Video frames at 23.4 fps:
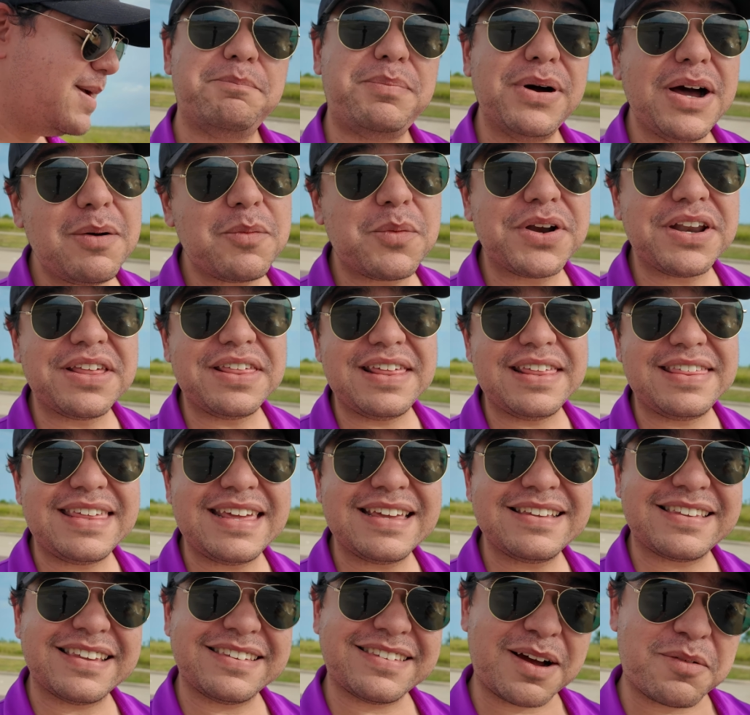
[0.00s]
But one of the
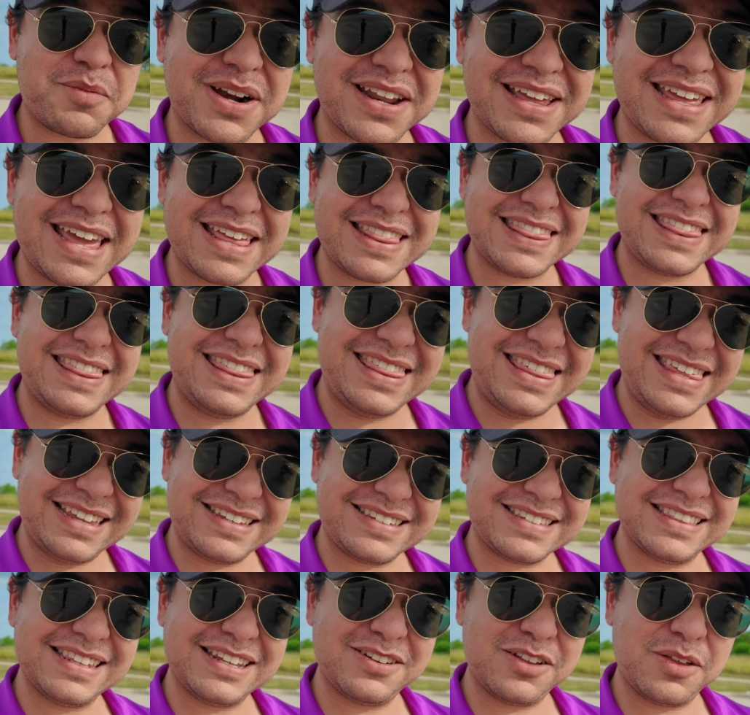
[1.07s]
things is I want to get
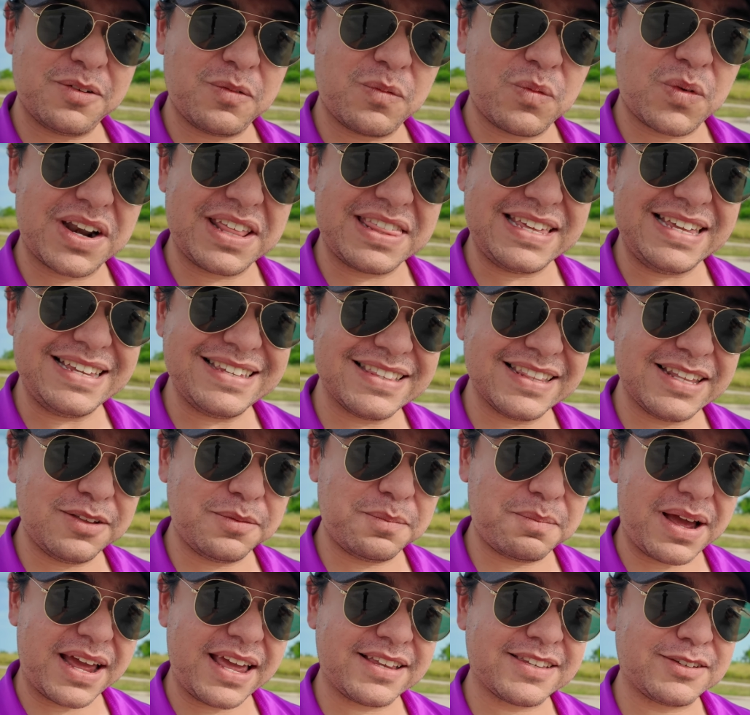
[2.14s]
this one of these little
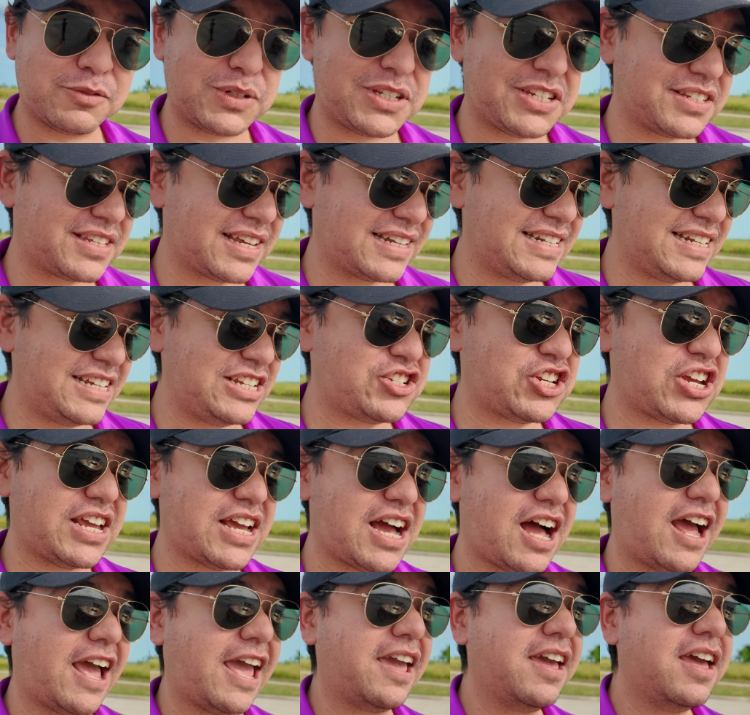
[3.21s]
mics, which is a
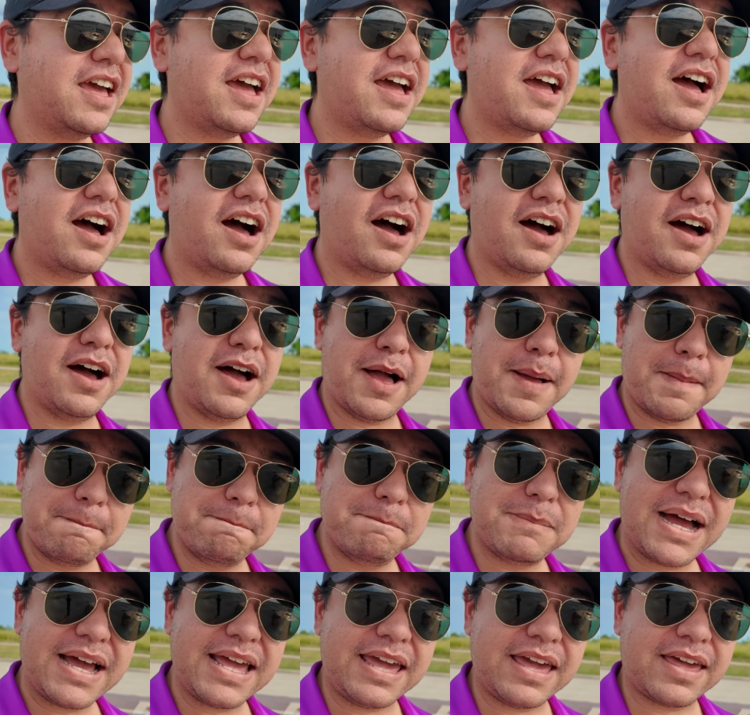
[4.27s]
DJI
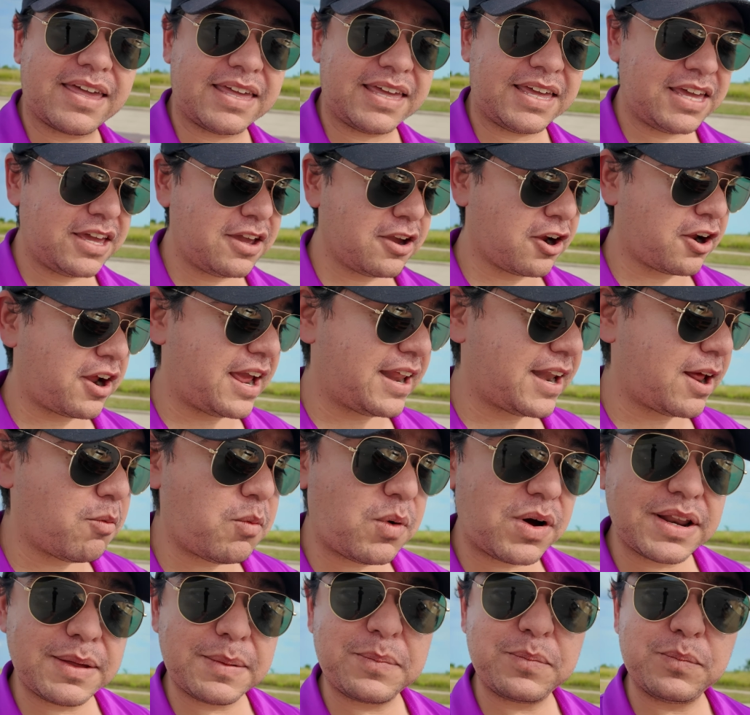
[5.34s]
mic here, and I
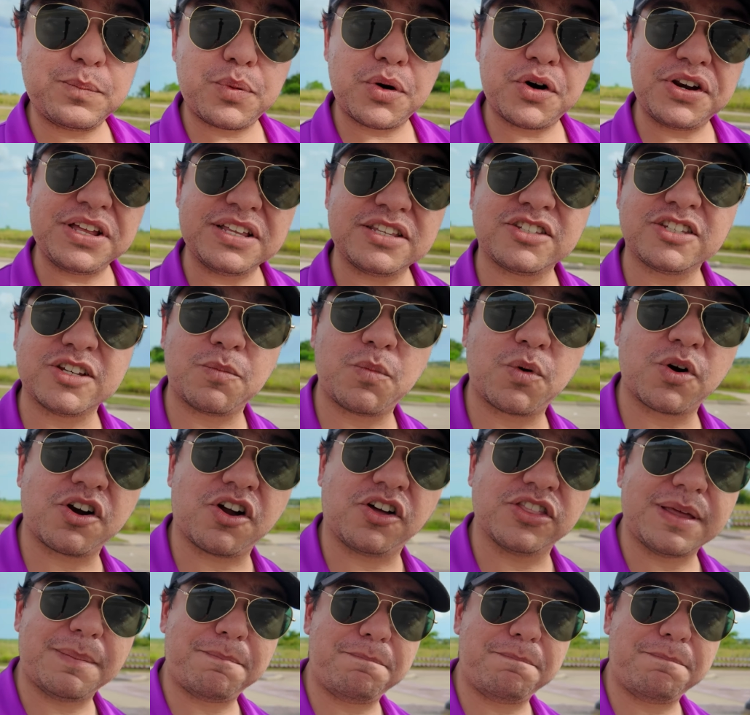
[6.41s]
want to put it somewhere on